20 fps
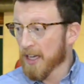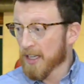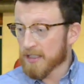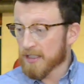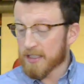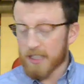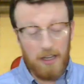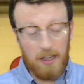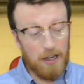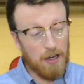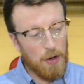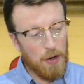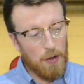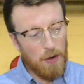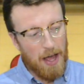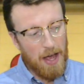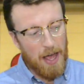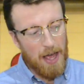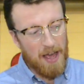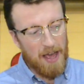
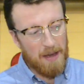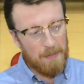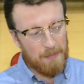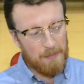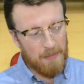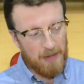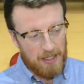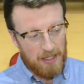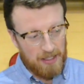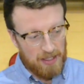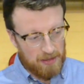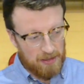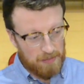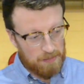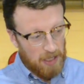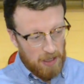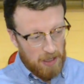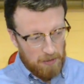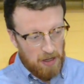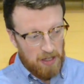So
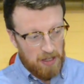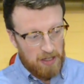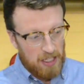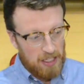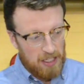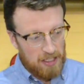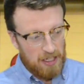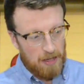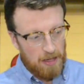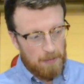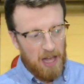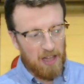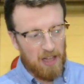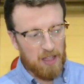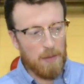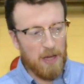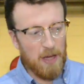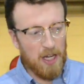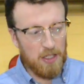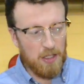it really is an
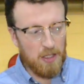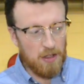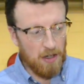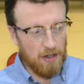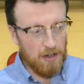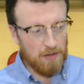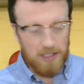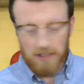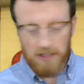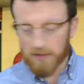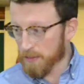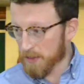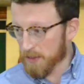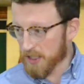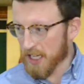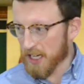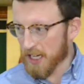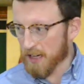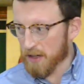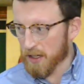amalgamation of different
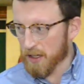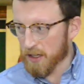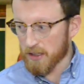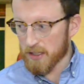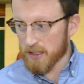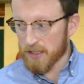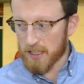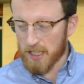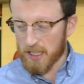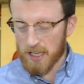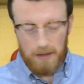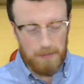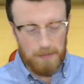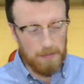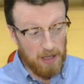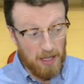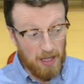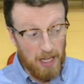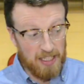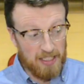materials.
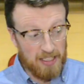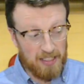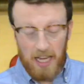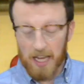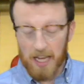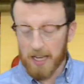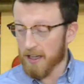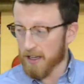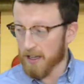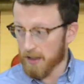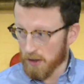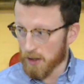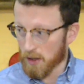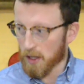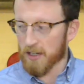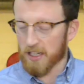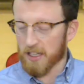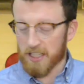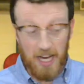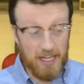But like you say, a
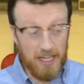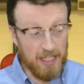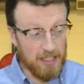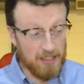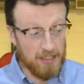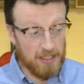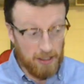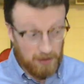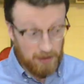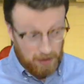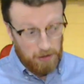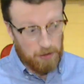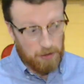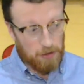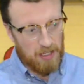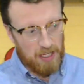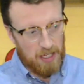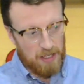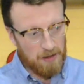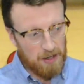lot of die cast,
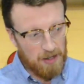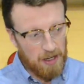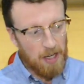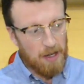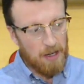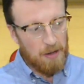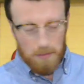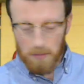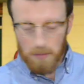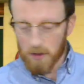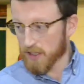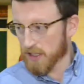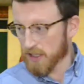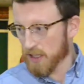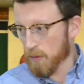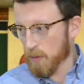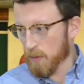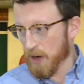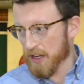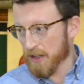including most
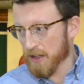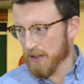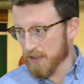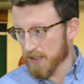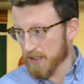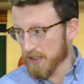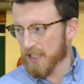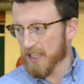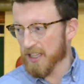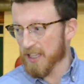of the wheels.